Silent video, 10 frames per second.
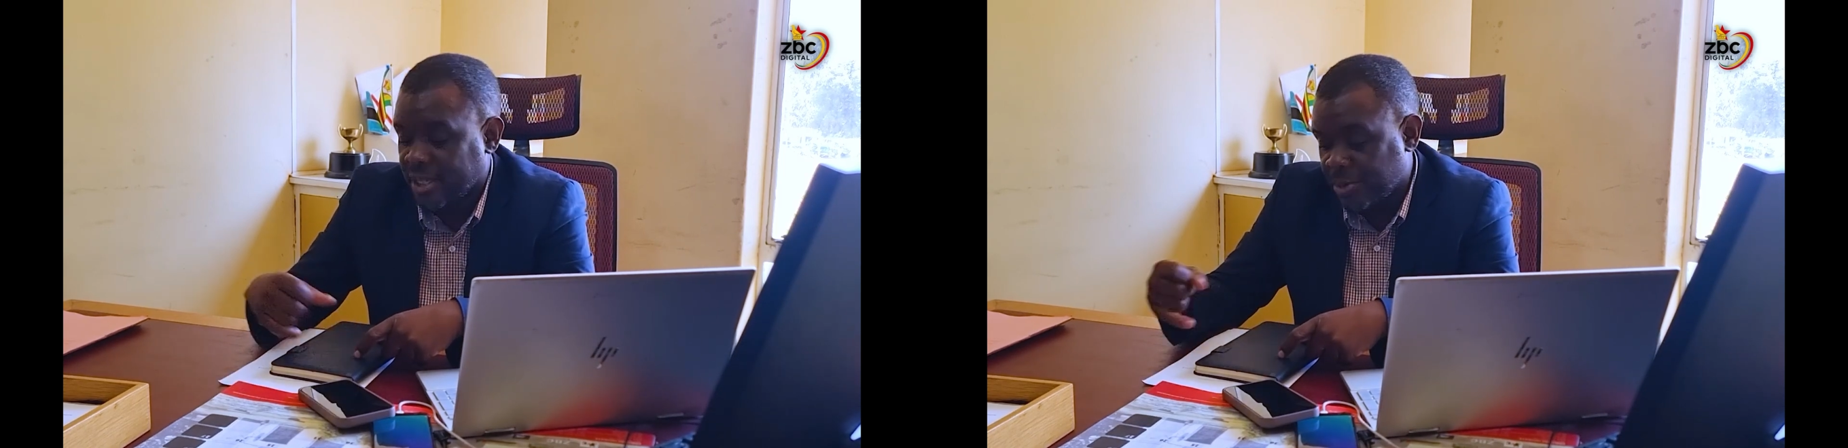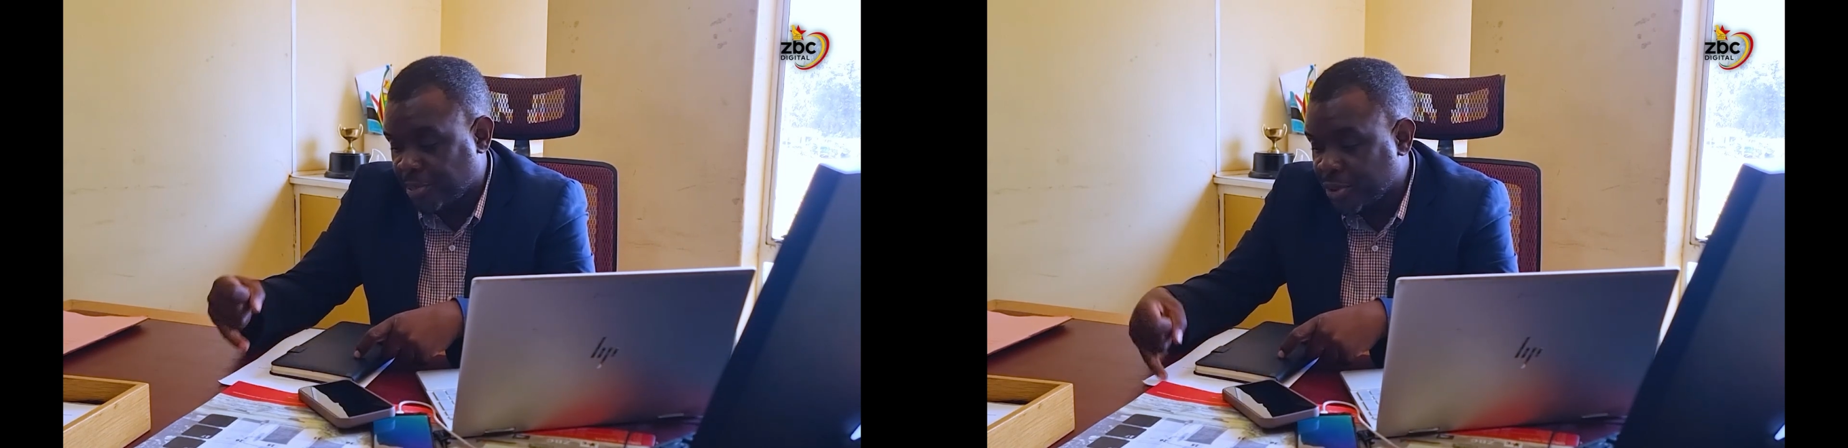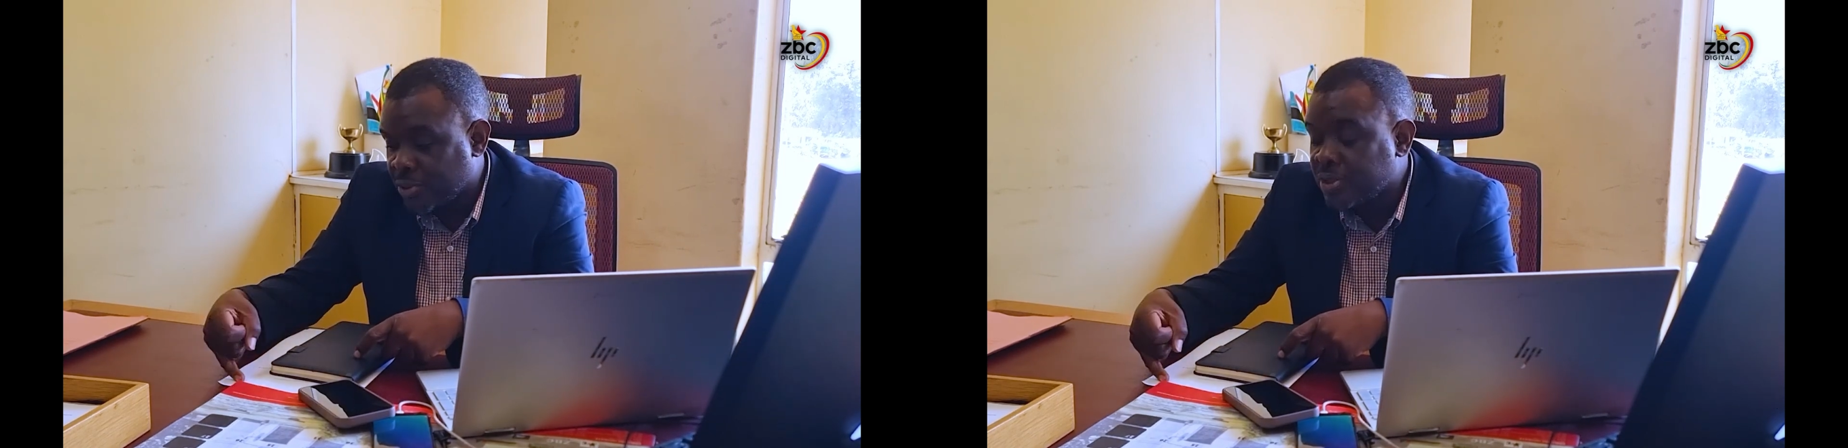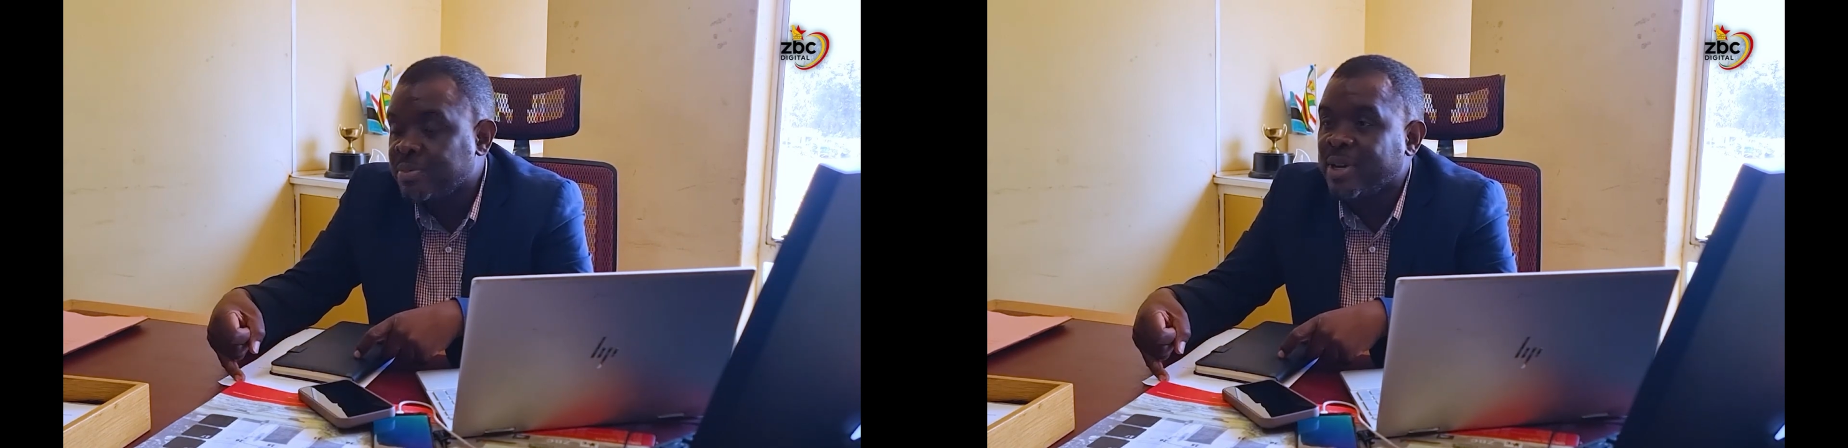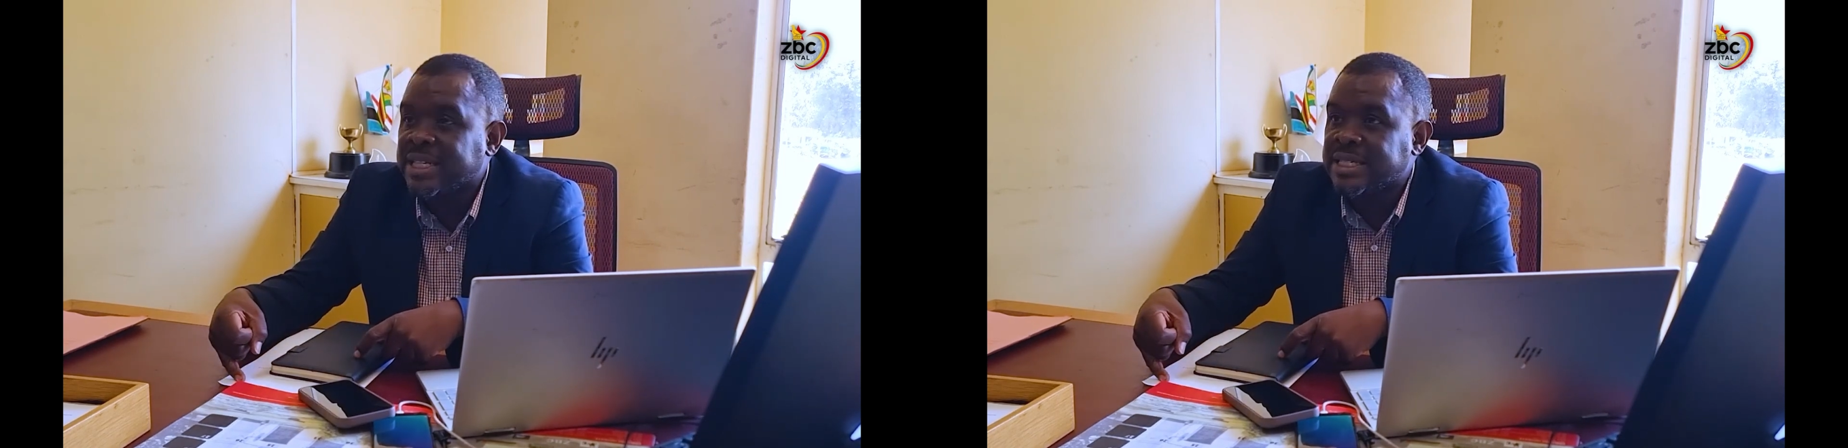He
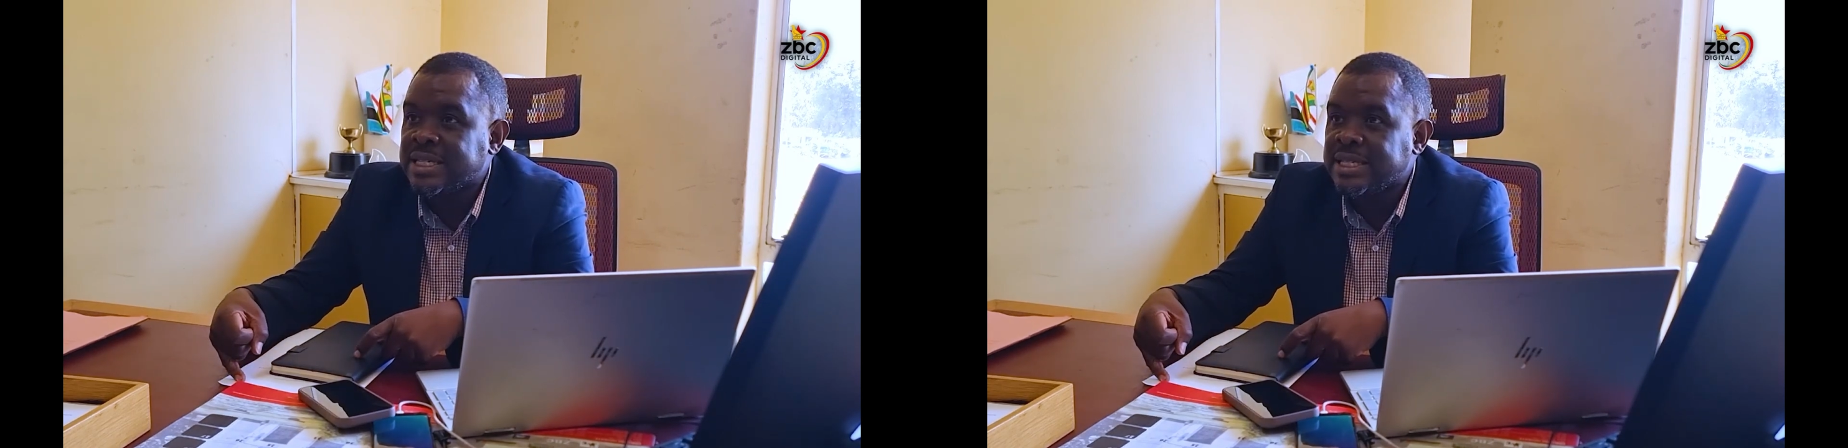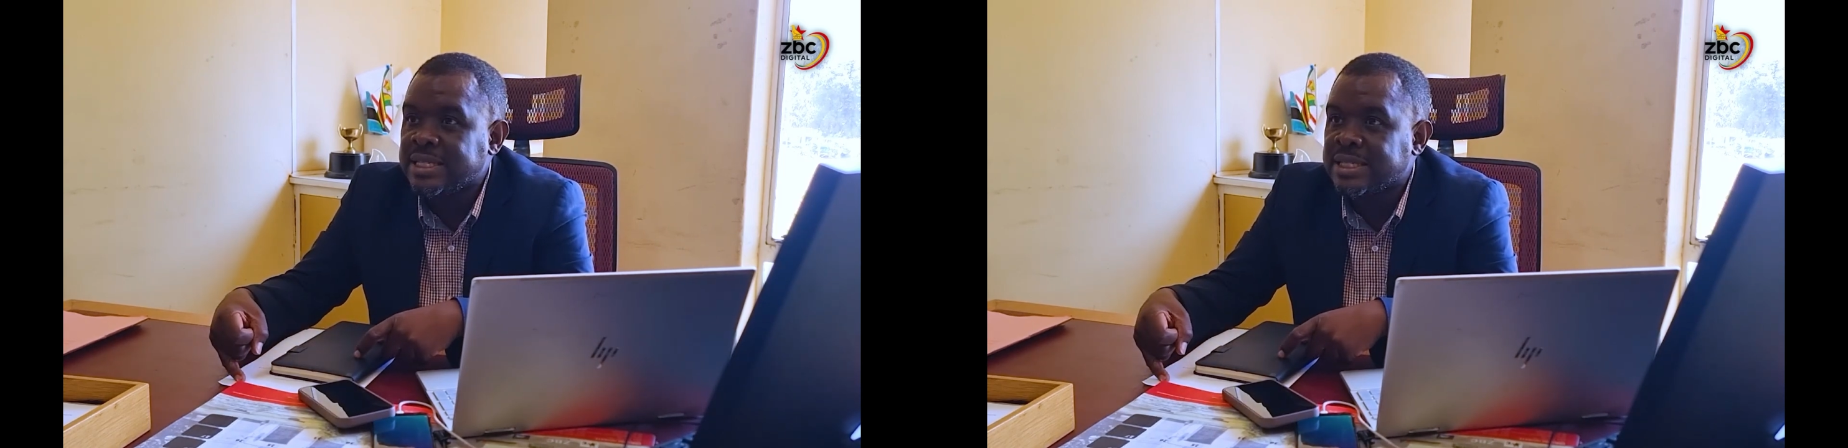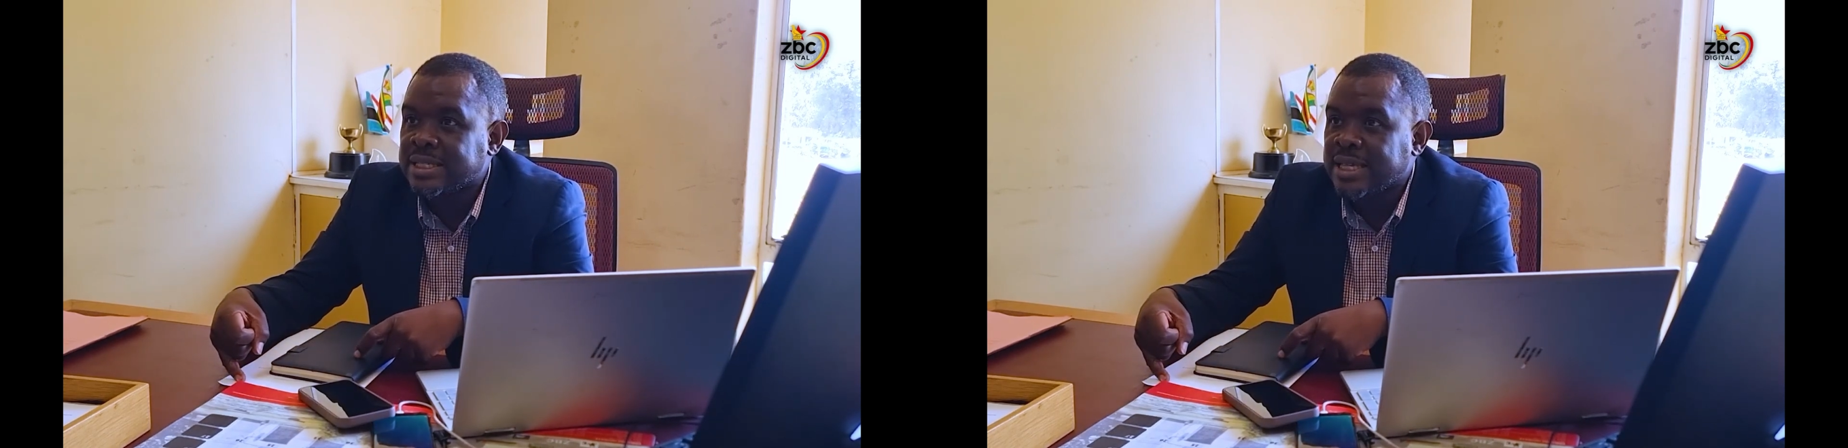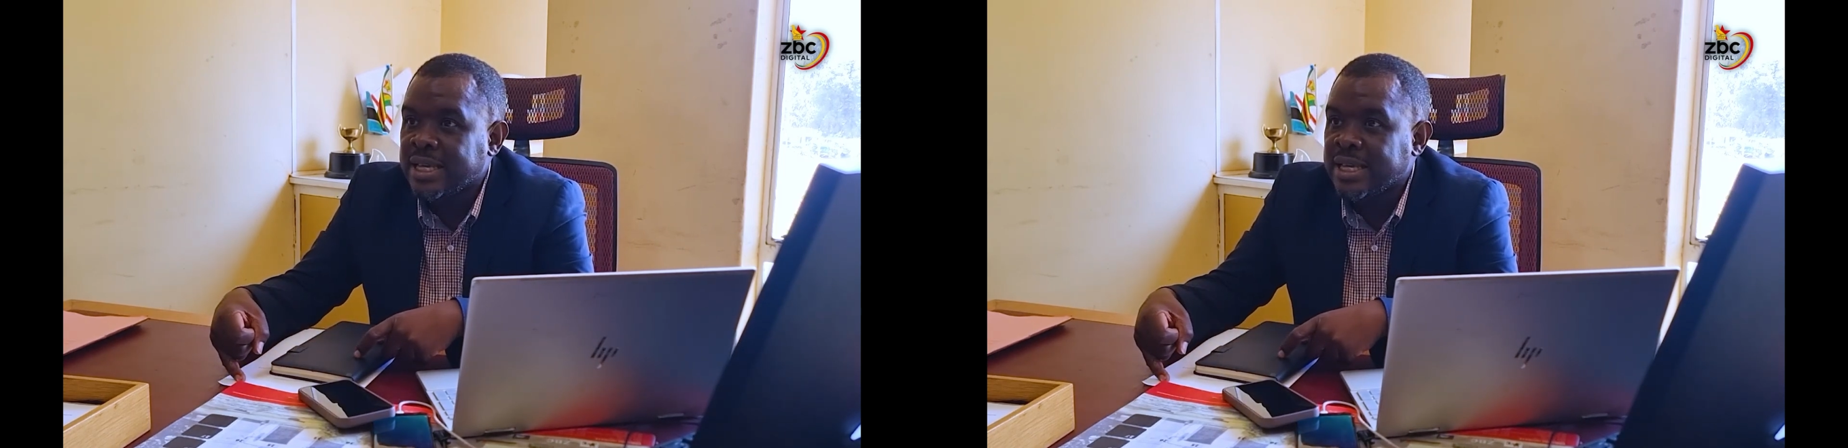produced Madiz.